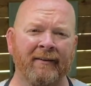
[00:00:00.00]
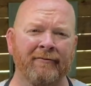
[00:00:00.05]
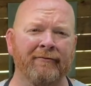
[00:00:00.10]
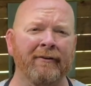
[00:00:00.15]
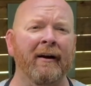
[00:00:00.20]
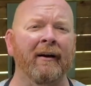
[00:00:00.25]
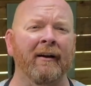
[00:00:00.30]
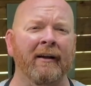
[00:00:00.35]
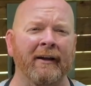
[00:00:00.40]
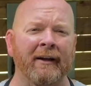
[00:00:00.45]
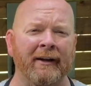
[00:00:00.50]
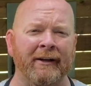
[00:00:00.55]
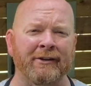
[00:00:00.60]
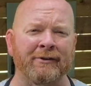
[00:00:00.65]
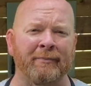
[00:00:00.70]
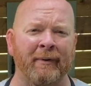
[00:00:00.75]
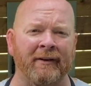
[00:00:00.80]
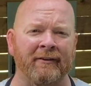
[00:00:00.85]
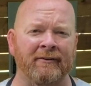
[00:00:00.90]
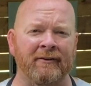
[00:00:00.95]
Fairly
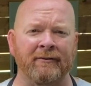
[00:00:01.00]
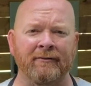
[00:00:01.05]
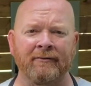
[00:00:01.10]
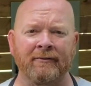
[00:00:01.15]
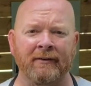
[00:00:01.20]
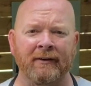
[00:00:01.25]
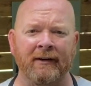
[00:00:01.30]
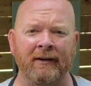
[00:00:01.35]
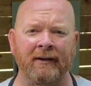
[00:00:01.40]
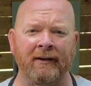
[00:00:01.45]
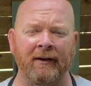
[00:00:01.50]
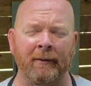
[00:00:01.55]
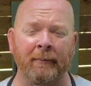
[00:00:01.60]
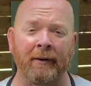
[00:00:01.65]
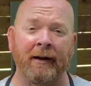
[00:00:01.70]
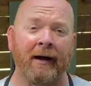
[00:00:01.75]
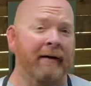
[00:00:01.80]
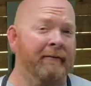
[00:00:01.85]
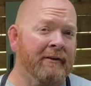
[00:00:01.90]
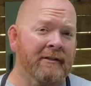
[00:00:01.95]
inexpensive. I
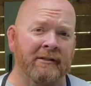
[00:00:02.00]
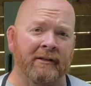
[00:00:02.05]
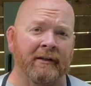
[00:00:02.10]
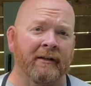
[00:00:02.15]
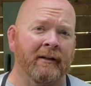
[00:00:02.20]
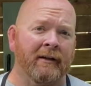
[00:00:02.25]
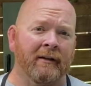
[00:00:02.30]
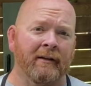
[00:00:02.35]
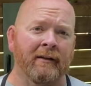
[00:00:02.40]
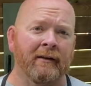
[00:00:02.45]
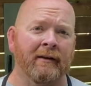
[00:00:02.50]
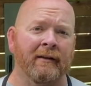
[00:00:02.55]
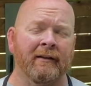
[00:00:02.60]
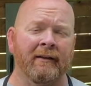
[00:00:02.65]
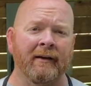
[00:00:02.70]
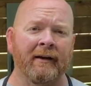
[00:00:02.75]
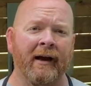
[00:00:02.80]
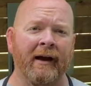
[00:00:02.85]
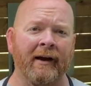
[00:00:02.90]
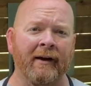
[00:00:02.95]
mean, obviously
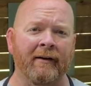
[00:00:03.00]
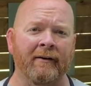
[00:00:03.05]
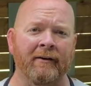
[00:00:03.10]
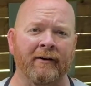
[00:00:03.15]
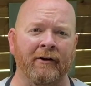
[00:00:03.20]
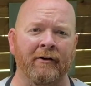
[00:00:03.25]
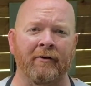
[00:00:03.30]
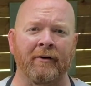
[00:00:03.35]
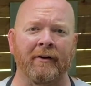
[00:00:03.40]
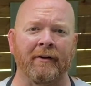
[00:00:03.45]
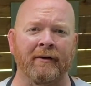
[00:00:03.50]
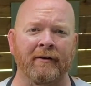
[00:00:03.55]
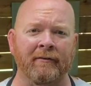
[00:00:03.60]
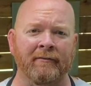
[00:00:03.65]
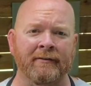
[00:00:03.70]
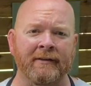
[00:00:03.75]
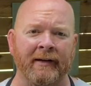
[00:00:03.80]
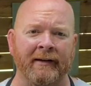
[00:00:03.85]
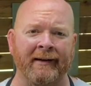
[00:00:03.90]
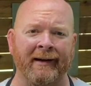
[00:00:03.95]
the higher degree
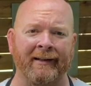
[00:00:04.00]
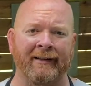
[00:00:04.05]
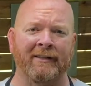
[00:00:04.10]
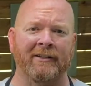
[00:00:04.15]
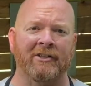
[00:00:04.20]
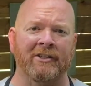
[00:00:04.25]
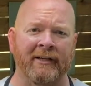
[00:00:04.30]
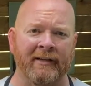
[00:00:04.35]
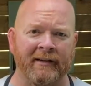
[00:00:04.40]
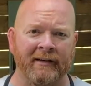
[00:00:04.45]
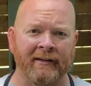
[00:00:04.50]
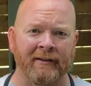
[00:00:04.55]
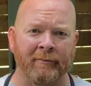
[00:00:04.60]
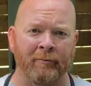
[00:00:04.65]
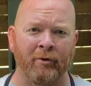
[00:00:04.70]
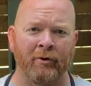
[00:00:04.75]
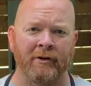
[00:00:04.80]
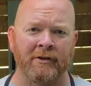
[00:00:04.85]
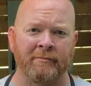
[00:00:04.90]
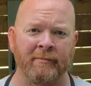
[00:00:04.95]
of technology in it, the
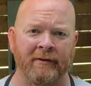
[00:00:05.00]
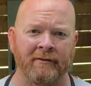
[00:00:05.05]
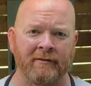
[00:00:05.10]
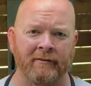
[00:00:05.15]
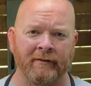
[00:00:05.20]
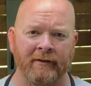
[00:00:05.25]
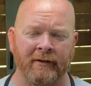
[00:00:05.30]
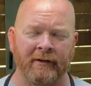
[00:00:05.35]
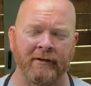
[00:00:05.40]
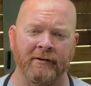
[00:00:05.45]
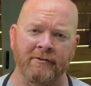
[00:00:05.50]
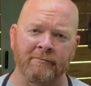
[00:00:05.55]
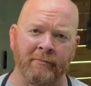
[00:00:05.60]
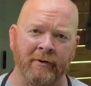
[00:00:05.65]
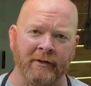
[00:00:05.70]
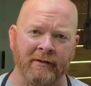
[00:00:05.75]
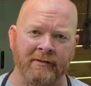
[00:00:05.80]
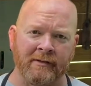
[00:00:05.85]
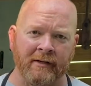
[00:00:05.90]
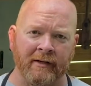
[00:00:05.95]
more expensive it is,
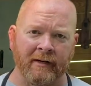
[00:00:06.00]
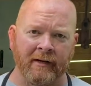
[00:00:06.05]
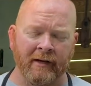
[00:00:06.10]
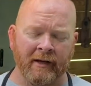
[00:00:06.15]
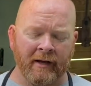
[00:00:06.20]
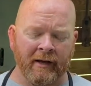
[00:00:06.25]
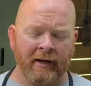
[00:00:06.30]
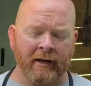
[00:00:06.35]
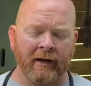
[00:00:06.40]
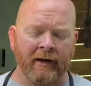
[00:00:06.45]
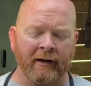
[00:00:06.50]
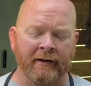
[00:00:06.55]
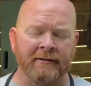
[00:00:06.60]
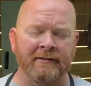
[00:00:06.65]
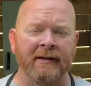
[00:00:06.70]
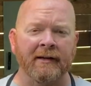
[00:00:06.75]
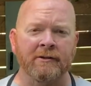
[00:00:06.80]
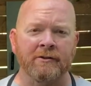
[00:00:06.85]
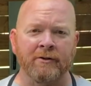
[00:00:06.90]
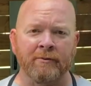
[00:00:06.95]
but
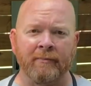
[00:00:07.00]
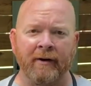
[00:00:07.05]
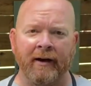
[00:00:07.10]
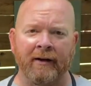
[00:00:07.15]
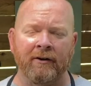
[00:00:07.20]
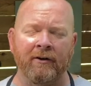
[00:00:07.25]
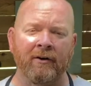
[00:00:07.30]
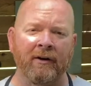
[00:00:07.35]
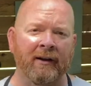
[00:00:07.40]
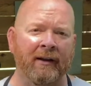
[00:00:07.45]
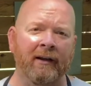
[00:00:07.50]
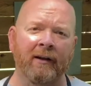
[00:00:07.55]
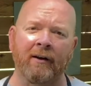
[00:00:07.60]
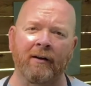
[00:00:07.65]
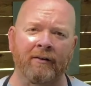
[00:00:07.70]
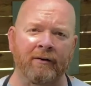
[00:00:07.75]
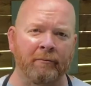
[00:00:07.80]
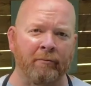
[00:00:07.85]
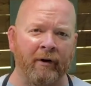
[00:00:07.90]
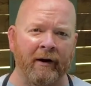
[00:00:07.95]
it's not too bad. You can get
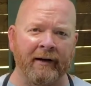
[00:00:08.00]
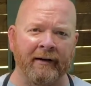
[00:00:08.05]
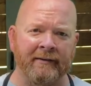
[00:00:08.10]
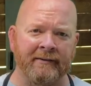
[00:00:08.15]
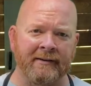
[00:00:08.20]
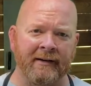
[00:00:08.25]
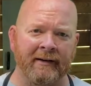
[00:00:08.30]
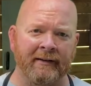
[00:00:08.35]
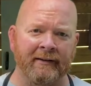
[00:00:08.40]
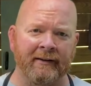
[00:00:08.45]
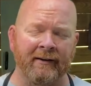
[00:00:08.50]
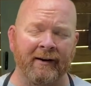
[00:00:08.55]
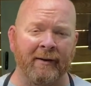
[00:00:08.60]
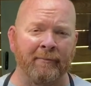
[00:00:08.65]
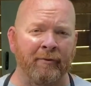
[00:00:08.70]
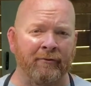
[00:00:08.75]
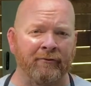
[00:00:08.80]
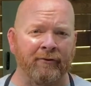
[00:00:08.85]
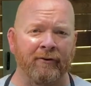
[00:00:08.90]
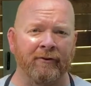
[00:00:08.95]
other brands out there. I
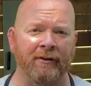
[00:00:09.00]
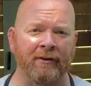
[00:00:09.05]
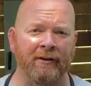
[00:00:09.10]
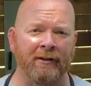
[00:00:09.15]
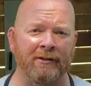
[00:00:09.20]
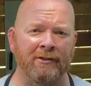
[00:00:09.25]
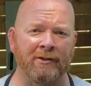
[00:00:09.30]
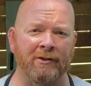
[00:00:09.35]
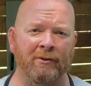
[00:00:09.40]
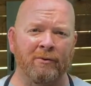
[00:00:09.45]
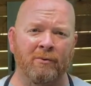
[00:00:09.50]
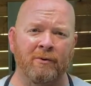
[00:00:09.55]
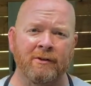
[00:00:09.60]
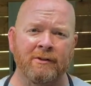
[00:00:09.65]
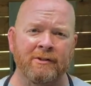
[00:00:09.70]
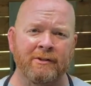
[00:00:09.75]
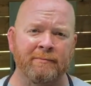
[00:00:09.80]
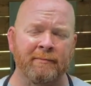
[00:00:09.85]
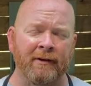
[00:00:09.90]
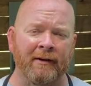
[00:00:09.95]
prefer the digital
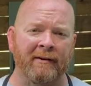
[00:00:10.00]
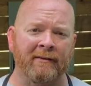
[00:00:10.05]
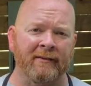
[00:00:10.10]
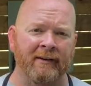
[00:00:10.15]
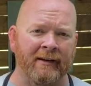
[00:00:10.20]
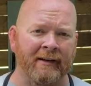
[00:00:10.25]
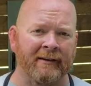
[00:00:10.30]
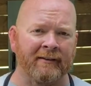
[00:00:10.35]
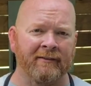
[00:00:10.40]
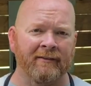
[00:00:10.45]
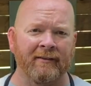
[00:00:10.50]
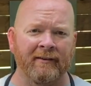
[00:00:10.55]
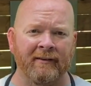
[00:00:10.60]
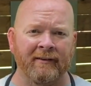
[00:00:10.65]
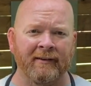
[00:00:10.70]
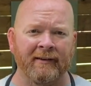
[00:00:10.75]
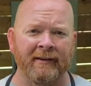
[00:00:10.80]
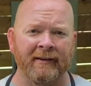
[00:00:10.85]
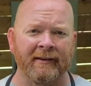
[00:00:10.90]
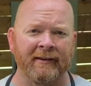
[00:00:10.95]
one just because it gets
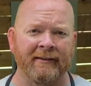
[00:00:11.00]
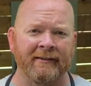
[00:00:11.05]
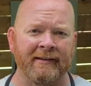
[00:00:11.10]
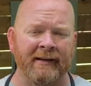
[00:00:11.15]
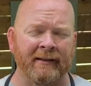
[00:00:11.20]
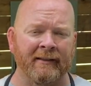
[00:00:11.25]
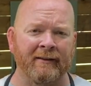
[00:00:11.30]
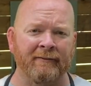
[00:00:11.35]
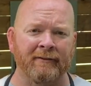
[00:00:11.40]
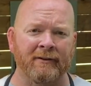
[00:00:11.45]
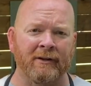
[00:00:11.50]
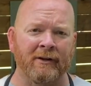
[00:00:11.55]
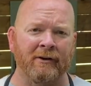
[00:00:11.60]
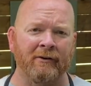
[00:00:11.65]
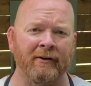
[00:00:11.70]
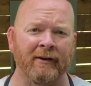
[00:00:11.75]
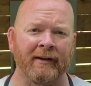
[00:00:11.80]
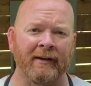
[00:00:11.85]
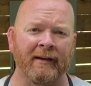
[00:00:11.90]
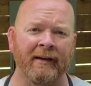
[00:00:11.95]
to the 10th of a
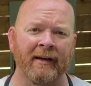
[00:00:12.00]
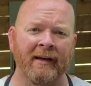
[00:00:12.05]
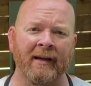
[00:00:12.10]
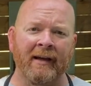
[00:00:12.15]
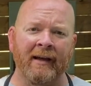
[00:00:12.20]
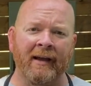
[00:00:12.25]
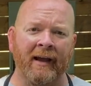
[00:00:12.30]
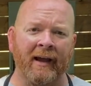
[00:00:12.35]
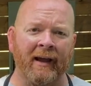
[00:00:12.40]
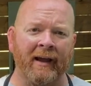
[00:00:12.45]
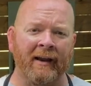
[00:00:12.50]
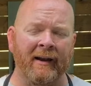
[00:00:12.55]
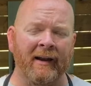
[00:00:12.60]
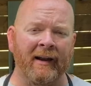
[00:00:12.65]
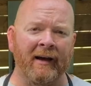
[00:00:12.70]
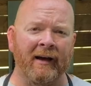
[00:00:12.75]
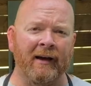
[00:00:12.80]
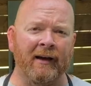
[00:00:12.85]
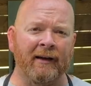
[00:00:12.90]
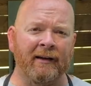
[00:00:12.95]
degree,
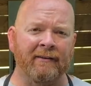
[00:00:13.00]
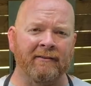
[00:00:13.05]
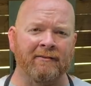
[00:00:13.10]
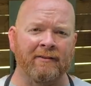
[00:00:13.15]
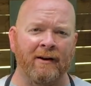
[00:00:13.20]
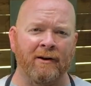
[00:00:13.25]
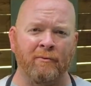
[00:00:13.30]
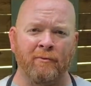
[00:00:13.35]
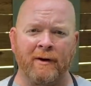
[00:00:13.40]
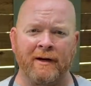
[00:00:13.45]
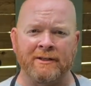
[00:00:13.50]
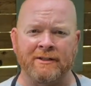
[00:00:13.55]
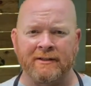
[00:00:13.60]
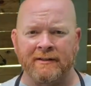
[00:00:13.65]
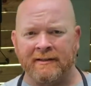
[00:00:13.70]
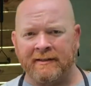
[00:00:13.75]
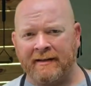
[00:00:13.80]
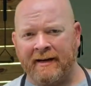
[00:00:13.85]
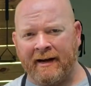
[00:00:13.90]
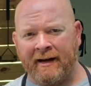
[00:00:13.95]
and instead of
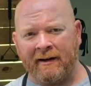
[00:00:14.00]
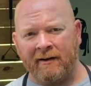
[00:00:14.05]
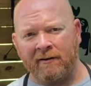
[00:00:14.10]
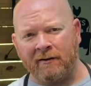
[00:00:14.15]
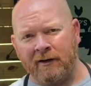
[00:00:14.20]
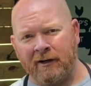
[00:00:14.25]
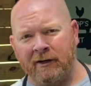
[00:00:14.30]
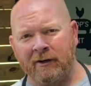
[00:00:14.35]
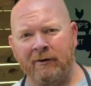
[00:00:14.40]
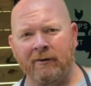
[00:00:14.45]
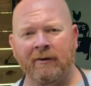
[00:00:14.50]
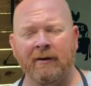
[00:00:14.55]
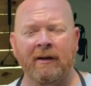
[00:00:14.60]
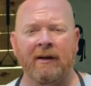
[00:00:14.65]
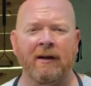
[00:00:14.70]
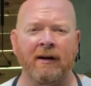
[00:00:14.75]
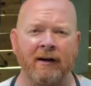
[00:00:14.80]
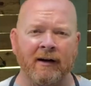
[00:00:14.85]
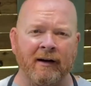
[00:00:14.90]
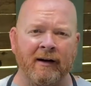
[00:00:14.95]
watching the dial go,
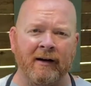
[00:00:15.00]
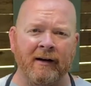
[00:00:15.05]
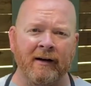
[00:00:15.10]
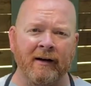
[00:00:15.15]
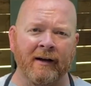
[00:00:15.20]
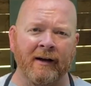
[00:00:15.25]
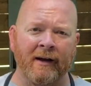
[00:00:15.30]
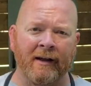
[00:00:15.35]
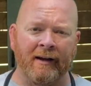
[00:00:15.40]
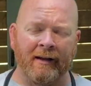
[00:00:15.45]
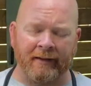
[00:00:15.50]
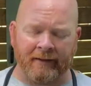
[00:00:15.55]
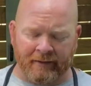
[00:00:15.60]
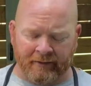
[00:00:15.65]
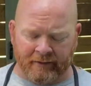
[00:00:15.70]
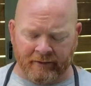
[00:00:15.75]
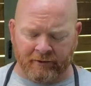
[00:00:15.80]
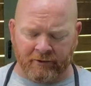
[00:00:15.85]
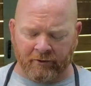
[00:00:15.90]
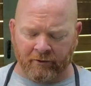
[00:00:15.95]
I like
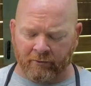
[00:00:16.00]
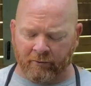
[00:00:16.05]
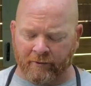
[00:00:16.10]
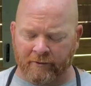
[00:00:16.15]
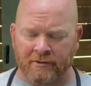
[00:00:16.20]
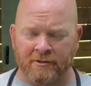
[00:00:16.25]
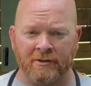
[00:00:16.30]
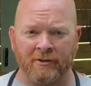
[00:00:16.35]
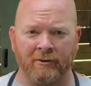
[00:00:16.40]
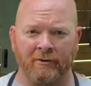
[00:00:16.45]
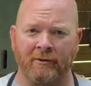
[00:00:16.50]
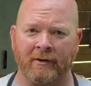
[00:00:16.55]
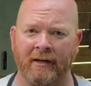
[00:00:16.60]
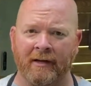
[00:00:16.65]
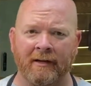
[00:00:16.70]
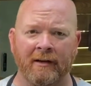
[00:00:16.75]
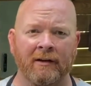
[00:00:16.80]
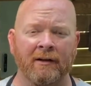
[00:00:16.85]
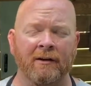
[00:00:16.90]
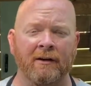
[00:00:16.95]
the digital one. So
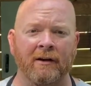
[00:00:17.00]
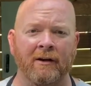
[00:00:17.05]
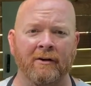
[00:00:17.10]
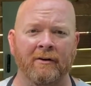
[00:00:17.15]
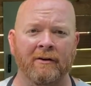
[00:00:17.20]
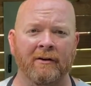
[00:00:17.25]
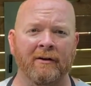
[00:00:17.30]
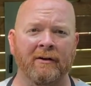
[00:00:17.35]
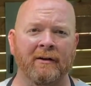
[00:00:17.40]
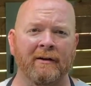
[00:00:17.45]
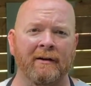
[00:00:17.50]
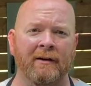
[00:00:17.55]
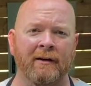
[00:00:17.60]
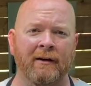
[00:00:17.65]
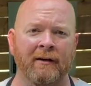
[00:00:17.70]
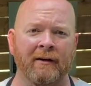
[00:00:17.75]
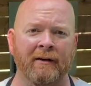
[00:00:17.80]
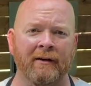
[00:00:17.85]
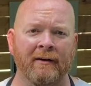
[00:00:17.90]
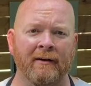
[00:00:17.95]
getting you a good
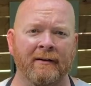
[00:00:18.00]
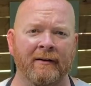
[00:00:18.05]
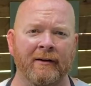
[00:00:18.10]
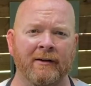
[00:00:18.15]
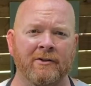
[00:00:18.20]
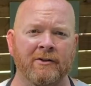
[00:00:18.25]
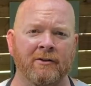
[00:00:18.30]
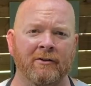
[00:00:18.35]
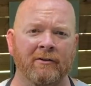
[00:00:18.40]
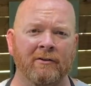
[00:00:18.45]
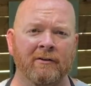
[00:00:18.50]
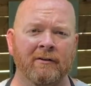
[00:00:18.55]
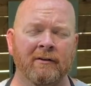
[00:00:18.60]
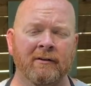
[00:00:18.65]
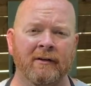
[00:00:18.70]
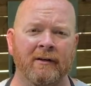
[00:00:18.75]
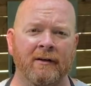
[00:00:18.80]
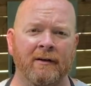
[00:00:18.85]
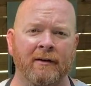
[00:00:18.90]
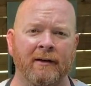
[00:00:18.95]
a digital
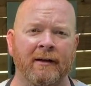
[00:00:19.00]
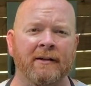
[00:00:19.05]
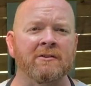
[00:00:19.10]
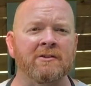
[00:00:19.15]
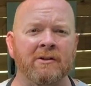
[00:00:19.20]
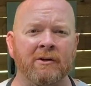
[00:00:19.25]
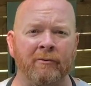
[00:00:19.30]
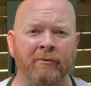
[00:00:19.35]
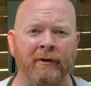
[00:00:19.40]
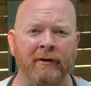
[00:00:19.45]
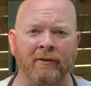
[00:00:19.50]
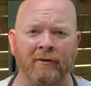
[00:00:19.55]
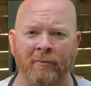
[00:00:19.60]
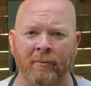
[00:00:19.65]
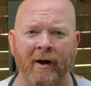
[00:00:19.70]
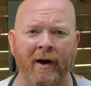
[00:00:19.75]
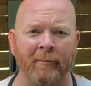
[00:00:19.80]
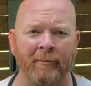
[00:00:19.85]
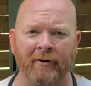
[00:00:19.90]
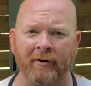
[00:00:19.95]
instant read
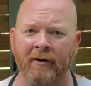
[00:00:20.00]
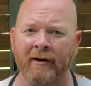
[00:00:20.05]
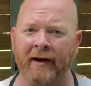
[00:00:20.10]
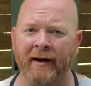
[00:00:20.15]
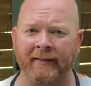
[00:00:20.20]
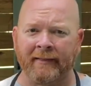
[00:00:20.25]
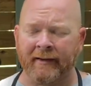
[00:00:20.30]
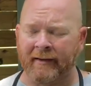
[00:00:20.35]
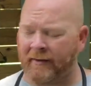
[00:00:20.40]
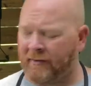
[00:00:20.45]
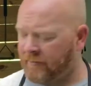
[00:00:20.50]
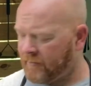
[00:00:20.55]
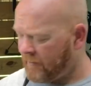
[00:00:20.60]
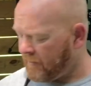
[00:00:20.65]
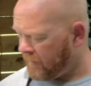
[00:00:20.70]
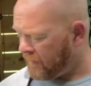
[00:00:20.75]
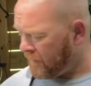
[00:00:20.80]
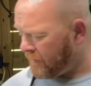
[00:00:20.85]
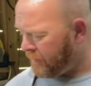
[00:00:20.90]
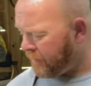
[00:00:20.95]
thermometer, I think
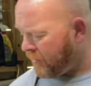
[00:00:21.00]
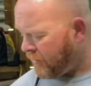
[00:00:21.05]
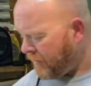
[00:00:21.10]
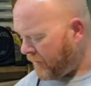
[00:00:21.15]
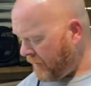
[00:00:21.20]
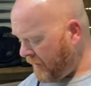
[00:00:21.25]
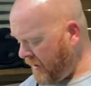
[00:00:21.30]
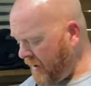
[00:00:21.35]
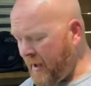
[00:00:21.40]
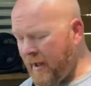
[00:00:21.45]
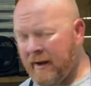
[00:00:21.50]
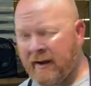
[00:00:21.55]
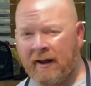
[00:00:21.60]
is important.